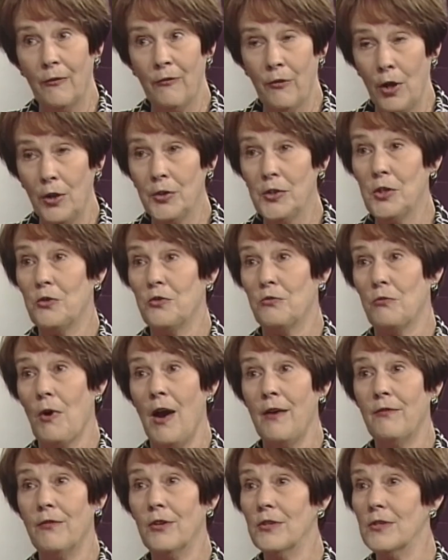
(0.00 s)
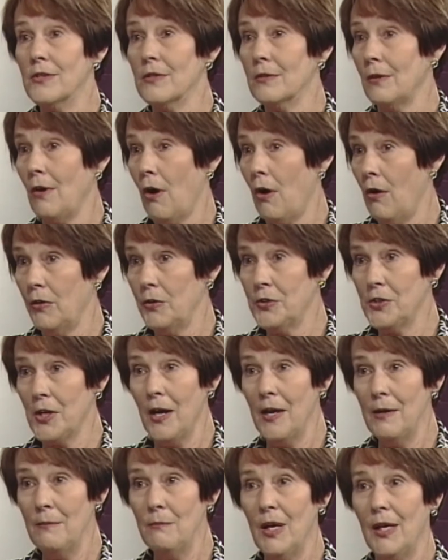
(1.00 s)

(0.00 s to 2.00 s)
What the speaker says: volunteer drivers all the time.